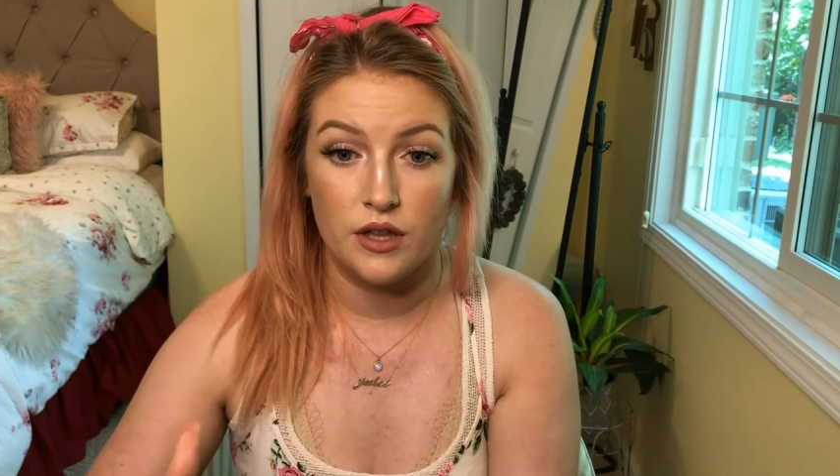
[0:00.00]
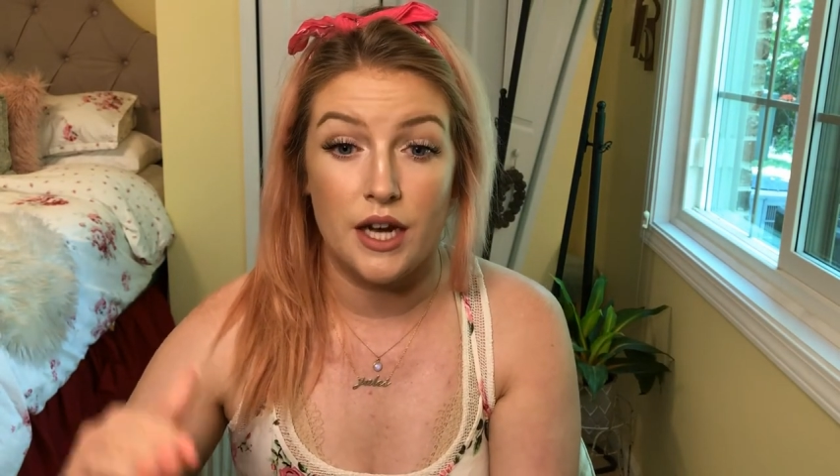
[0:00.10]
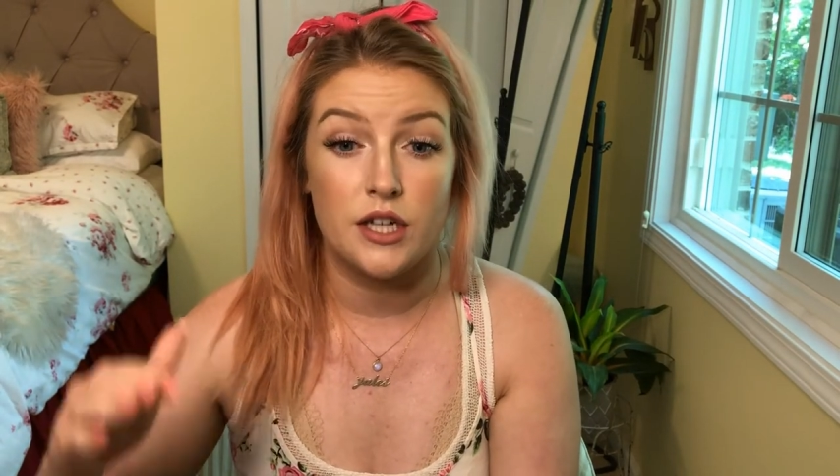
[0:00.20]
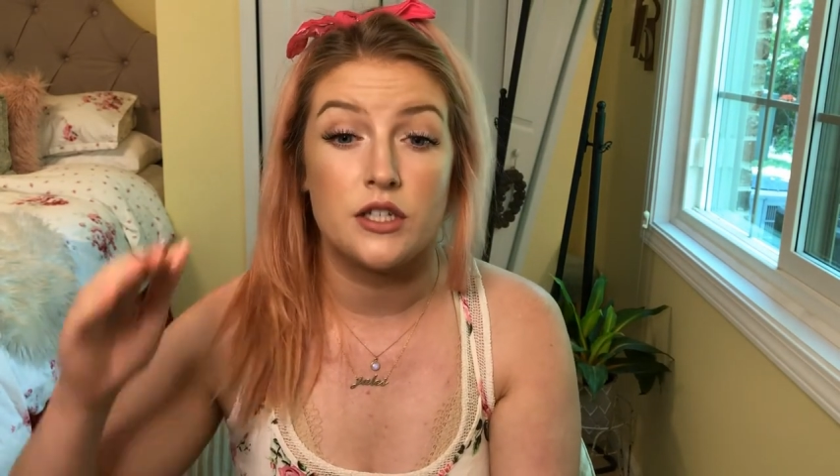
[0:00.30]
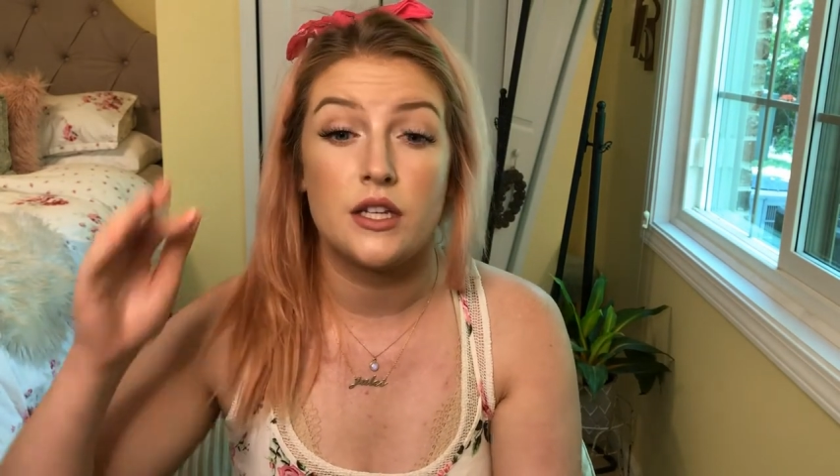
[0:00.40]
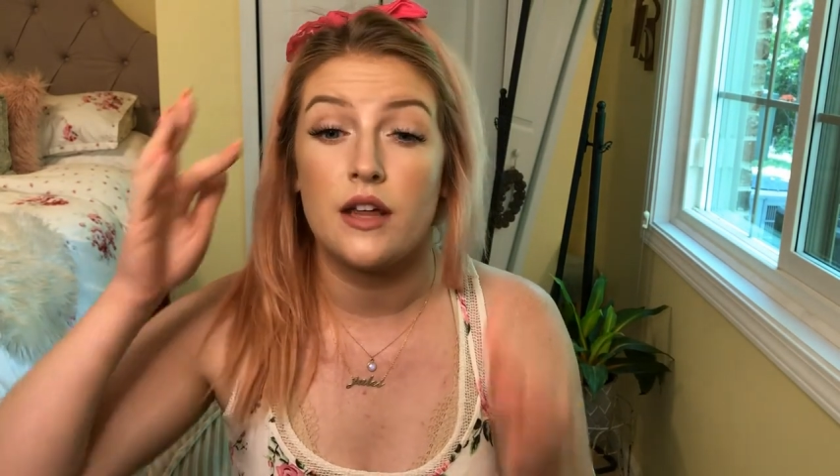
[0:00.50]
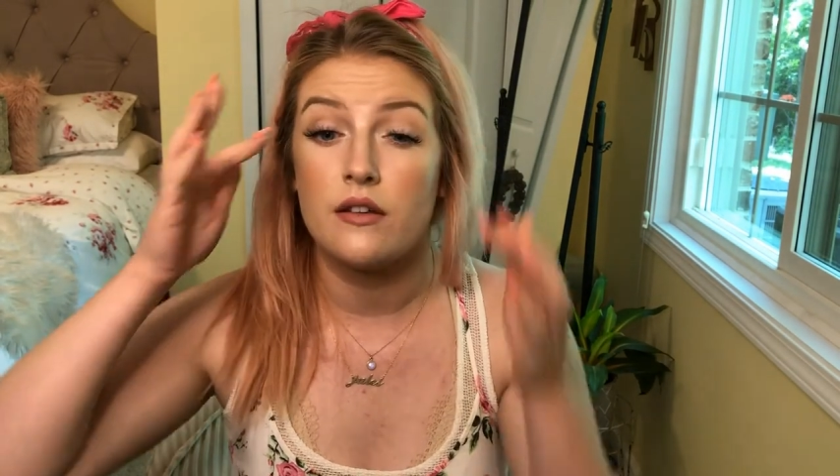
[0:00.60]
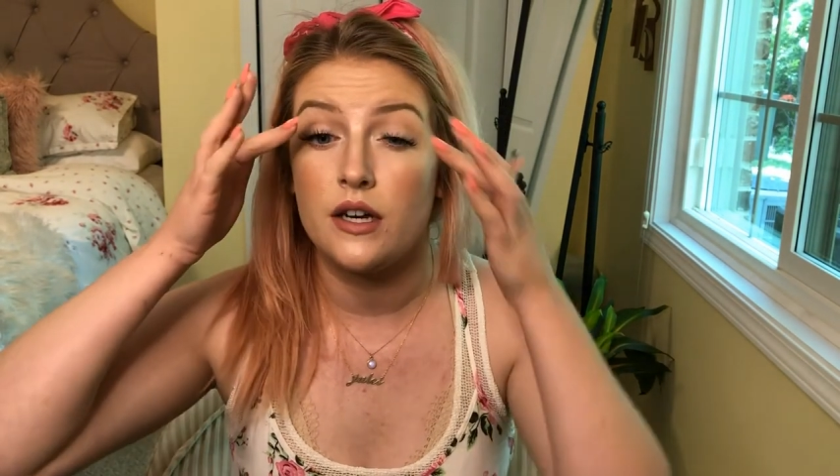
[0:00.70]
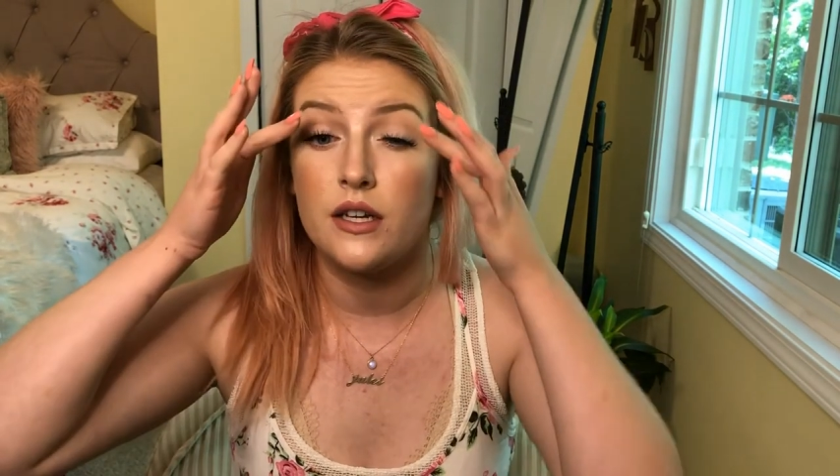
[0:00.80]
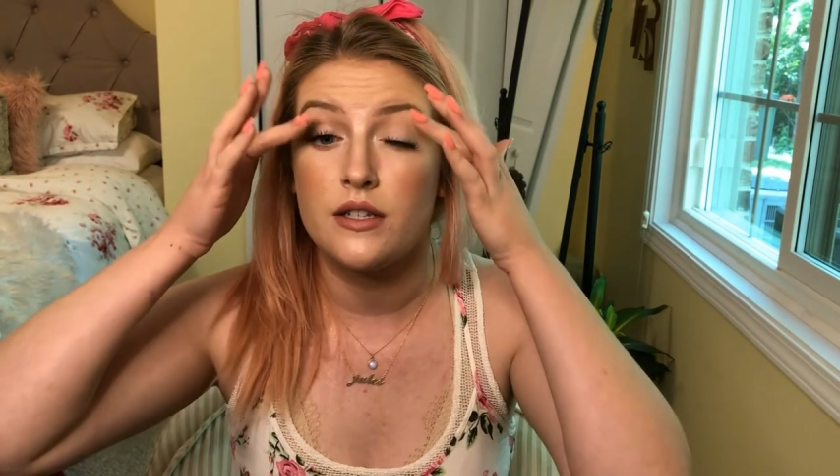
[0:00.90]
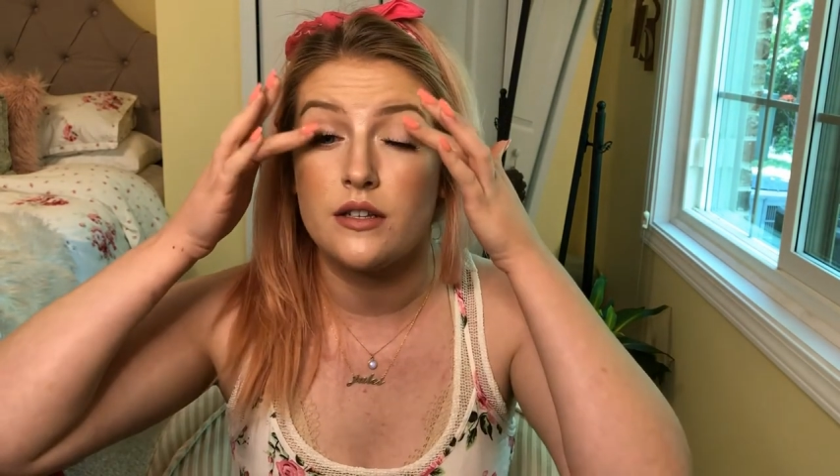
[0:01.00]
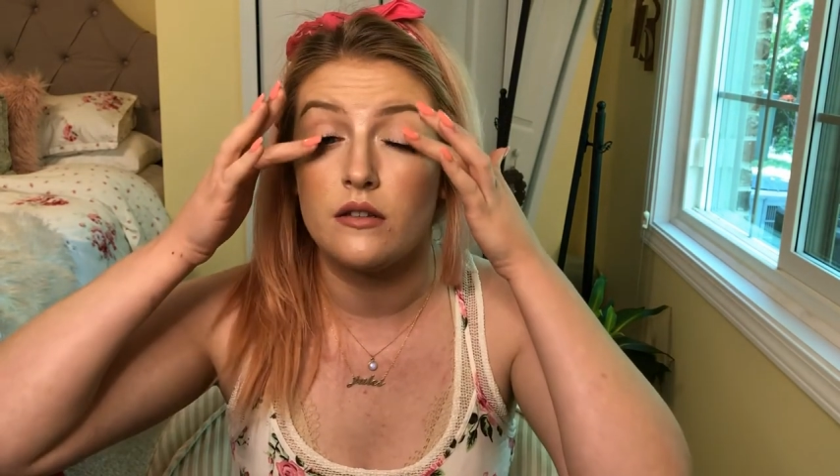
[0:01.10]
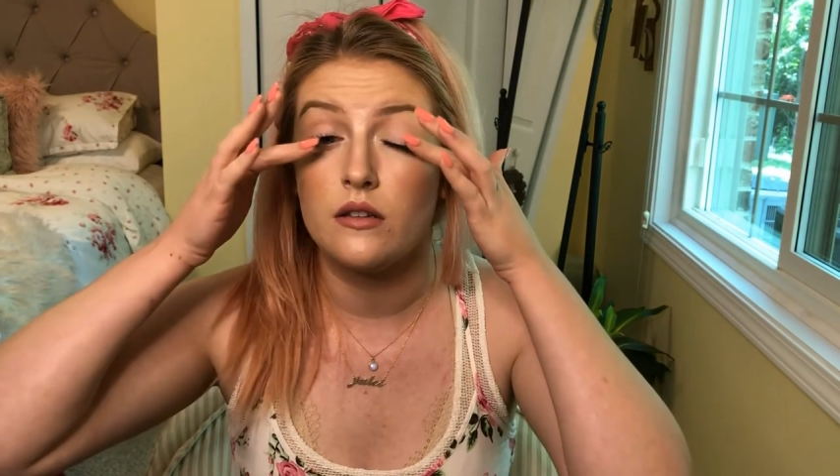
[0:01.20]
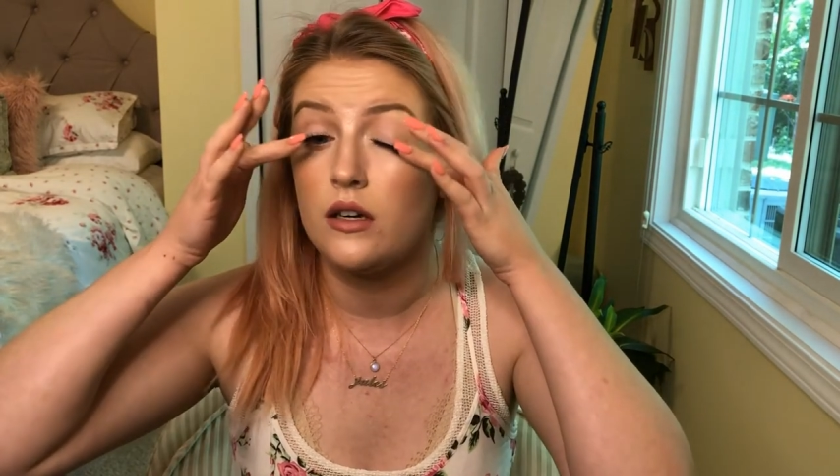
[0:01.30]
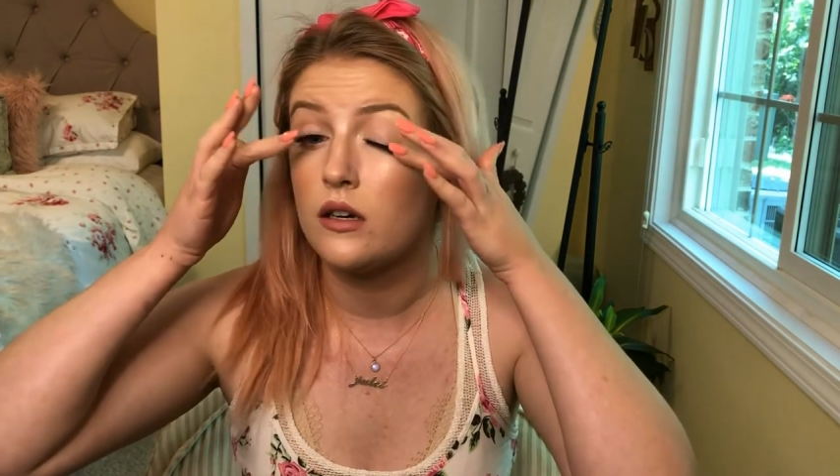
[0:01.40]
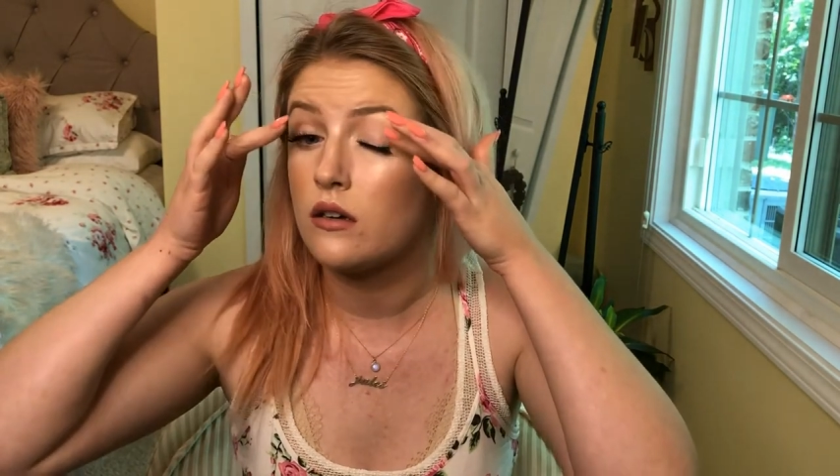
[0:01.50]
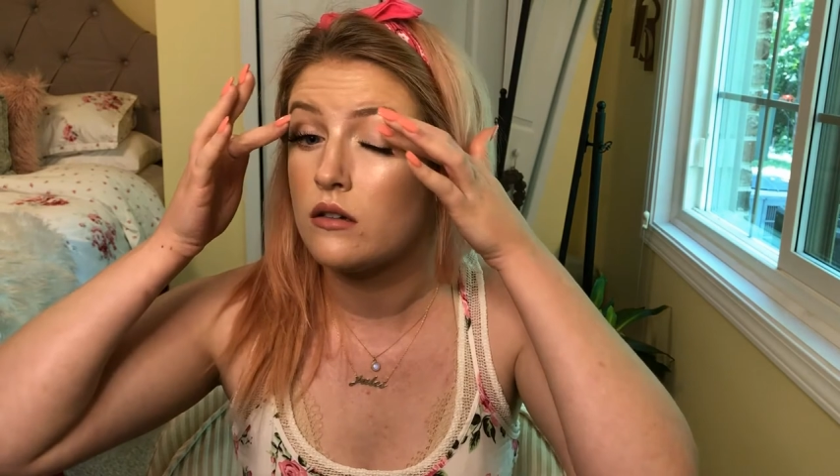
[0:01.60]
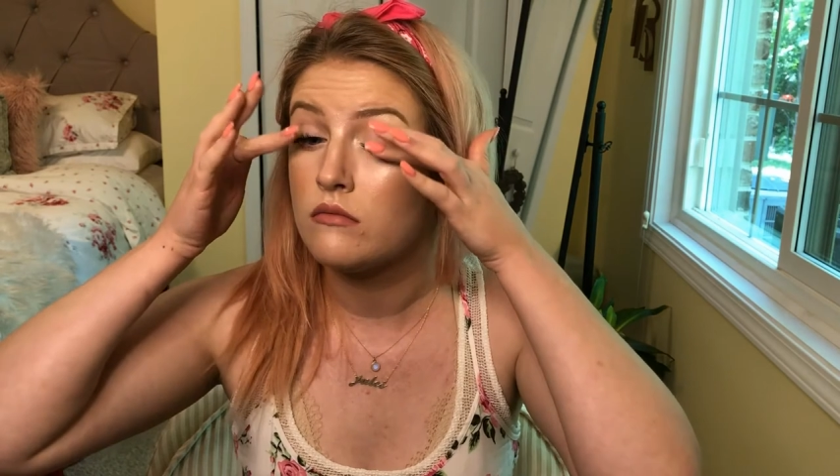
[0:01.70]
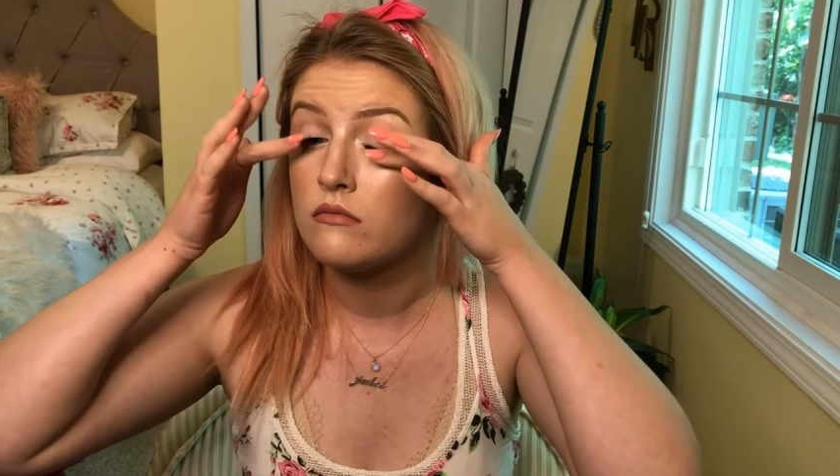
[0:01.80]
lash together, and it doesn't look,